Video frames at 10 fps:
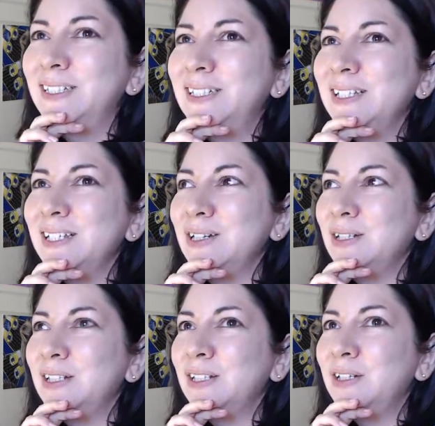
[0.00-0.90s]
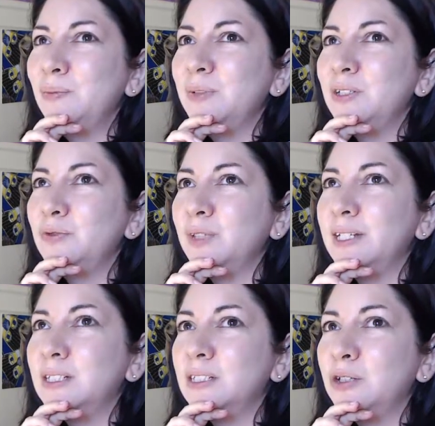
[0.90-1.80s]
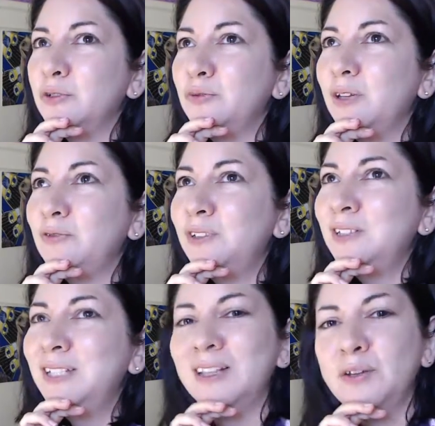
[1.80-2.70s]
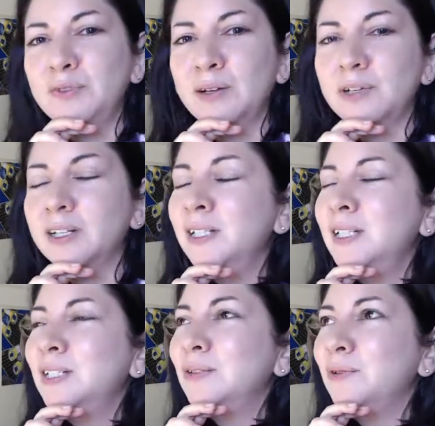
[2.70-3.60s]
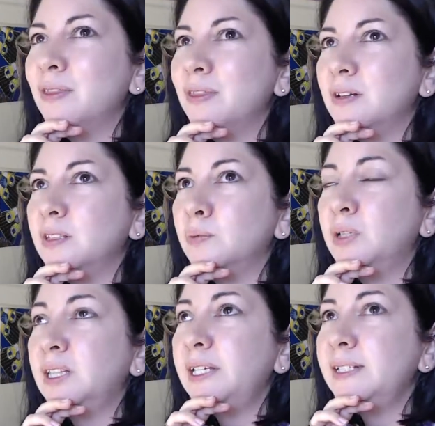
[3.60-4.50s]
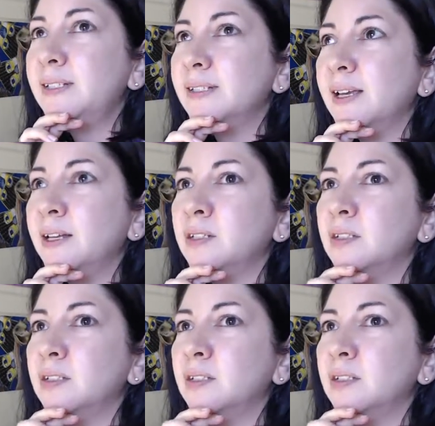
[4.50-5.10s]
in a little bit of like a kerfluffle, I love that word, with the police, and